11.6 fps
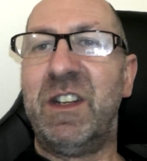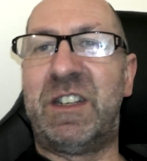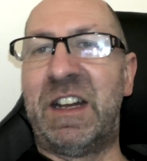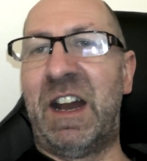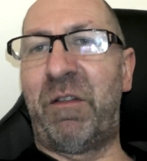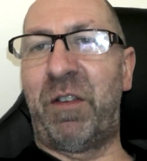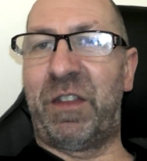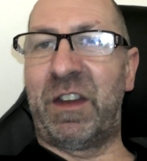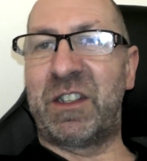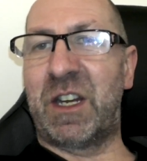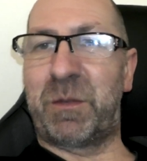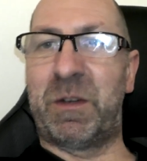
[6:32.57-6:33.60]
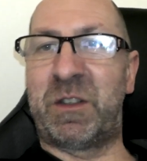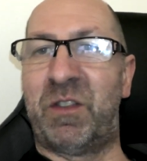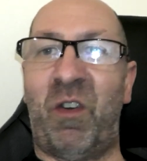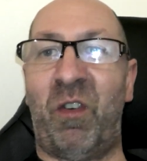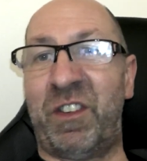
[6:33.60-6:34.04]
did everything, Shakespeare
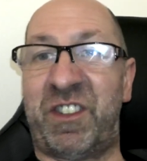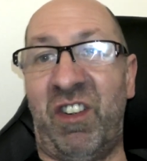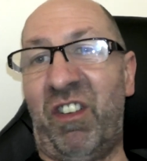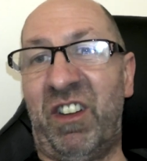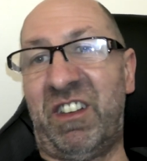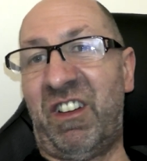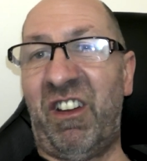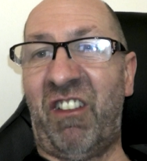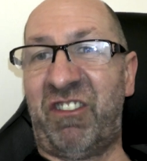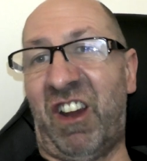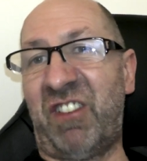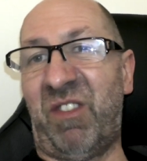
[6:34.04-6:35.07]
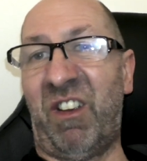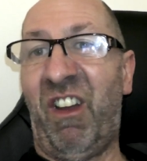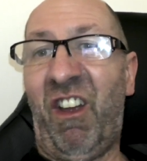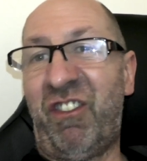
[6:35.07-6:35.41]
done all the stories, you know, Shakespeare,